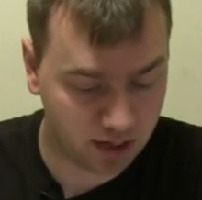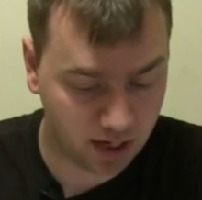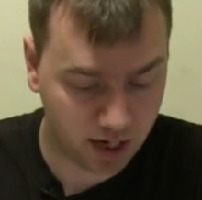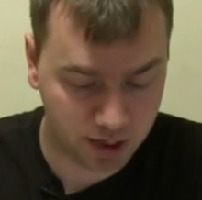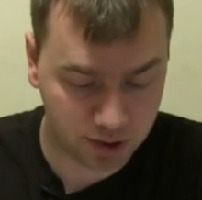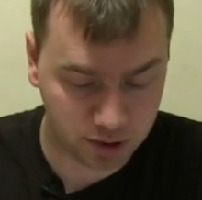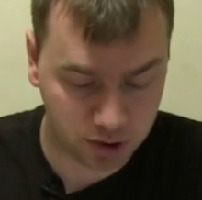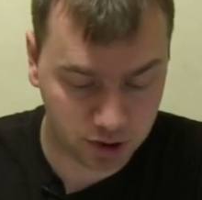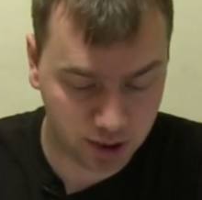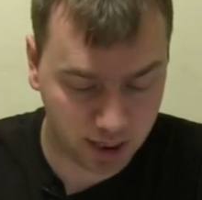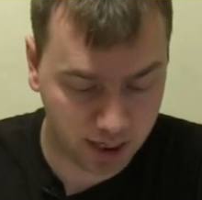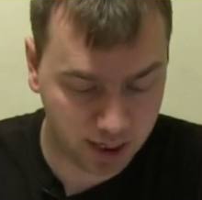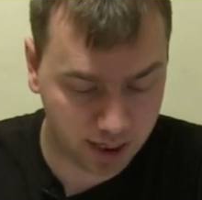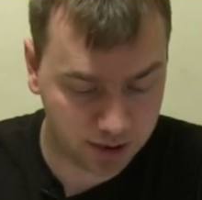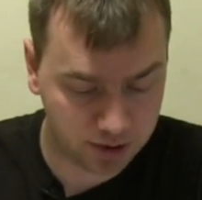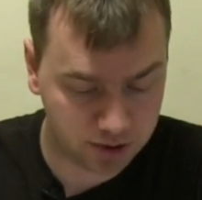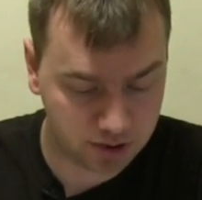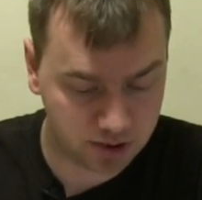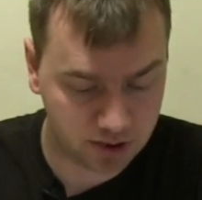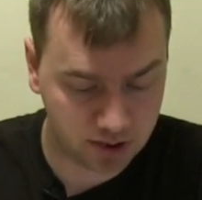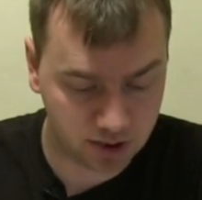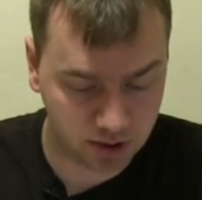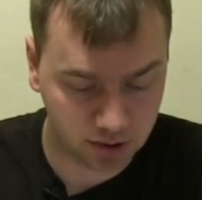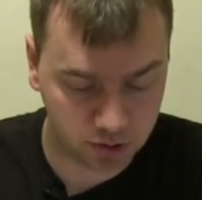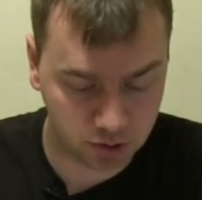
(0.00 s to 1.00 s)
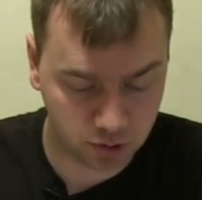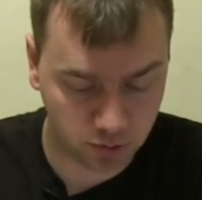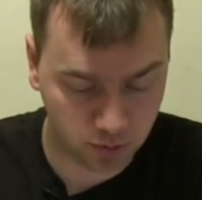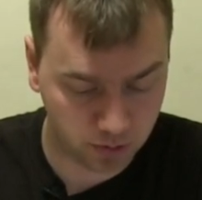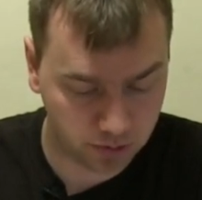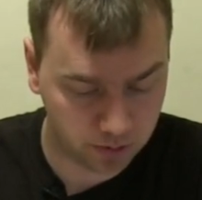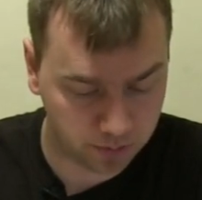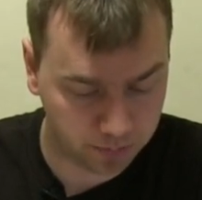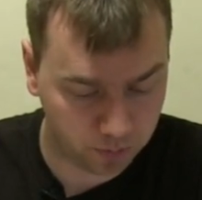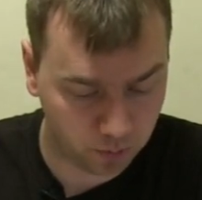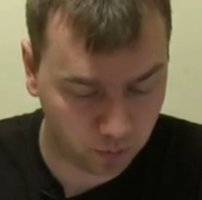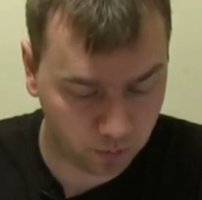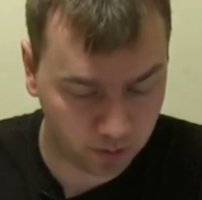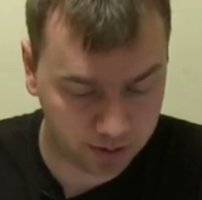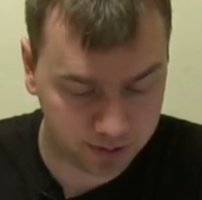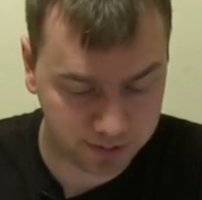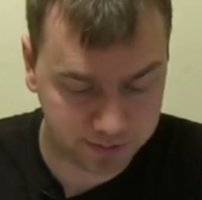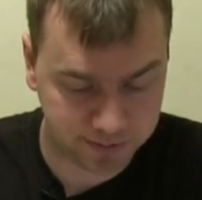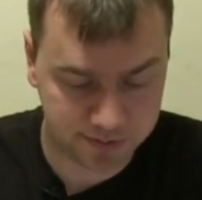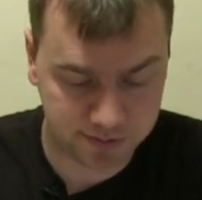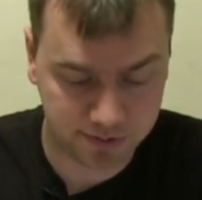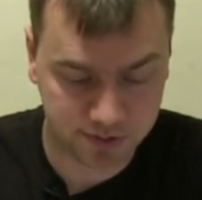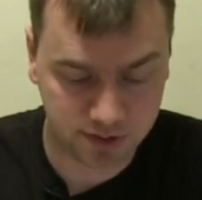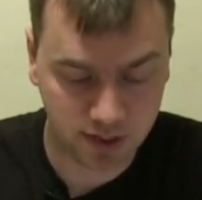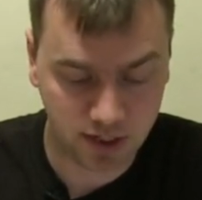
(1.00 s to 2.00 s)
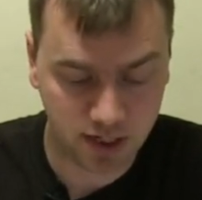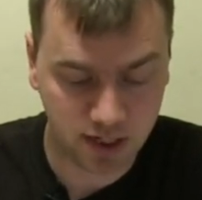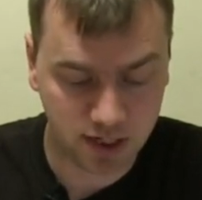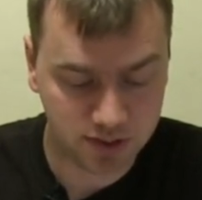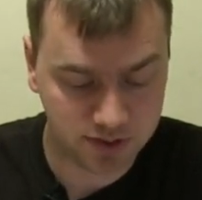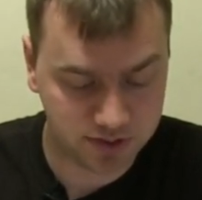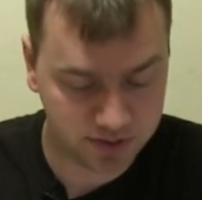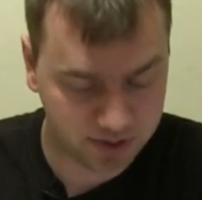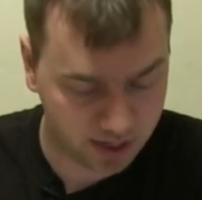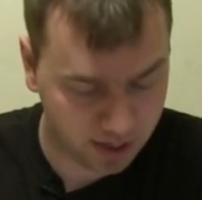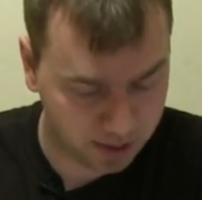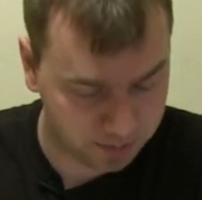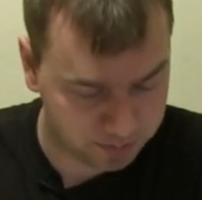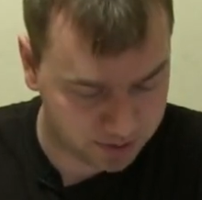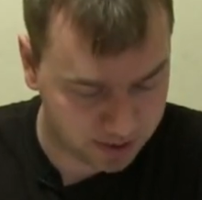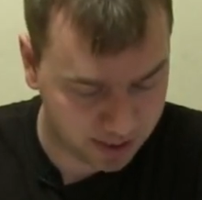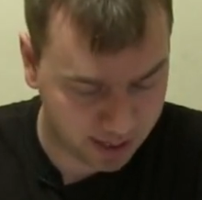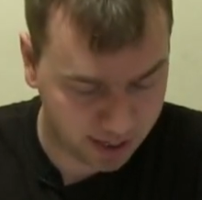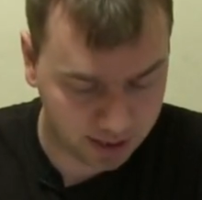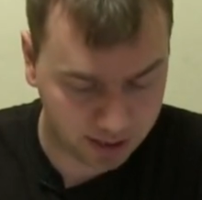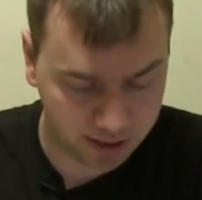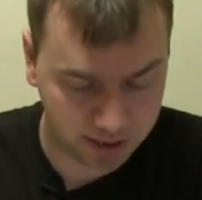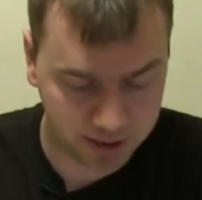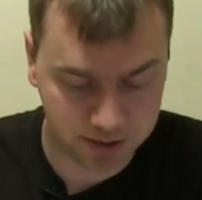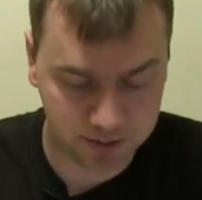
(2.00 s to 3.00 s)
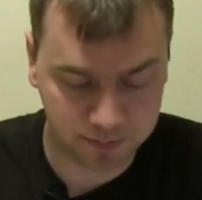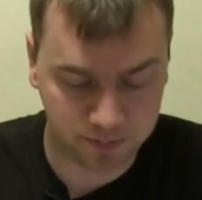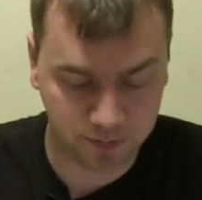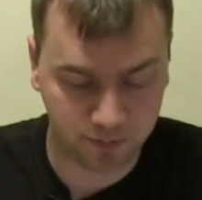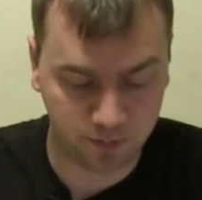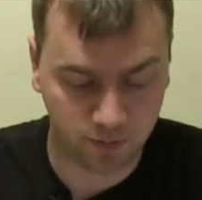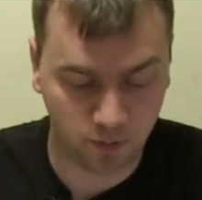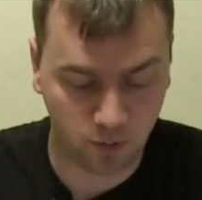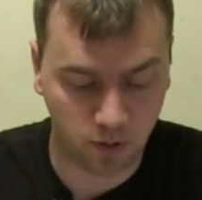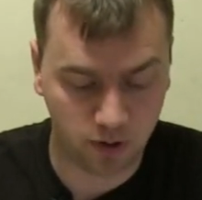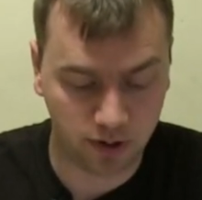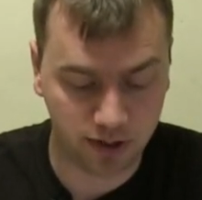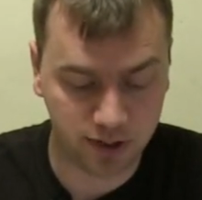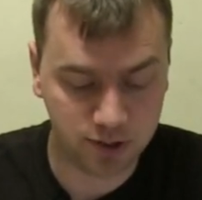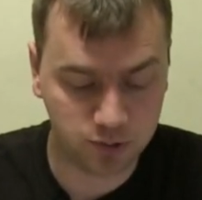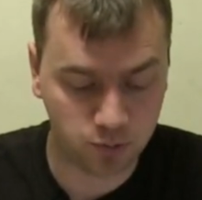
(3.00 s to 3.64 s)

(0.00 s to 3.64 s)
unchanged, still 200 points, same stat line as before.